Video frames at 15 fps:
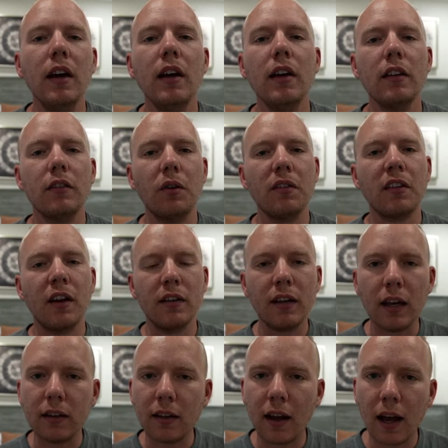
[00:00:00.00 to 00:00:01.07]
So it's going to
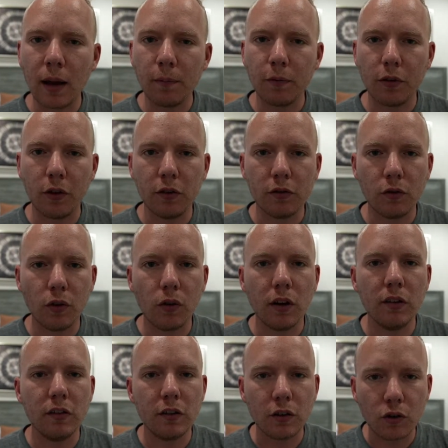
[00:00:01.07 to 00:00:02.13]
take time for those
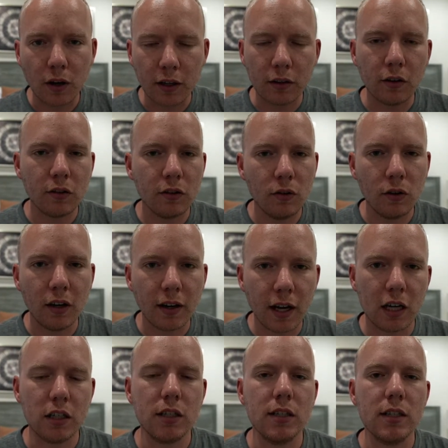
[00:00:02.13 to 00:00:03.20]
neurons to create those new
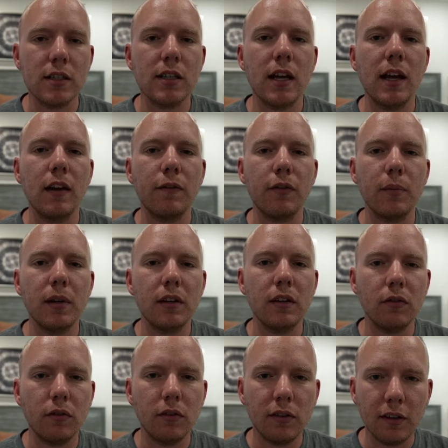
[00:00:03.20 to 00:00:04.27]
connections and for me to
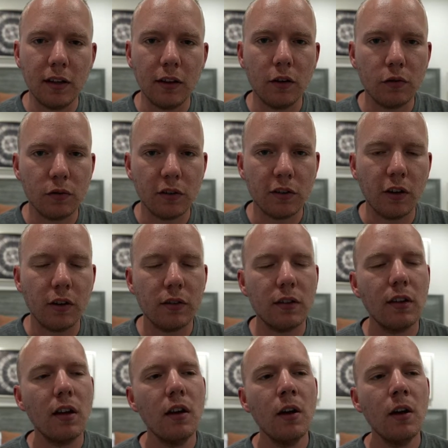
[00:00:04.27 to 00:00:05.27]
see those results.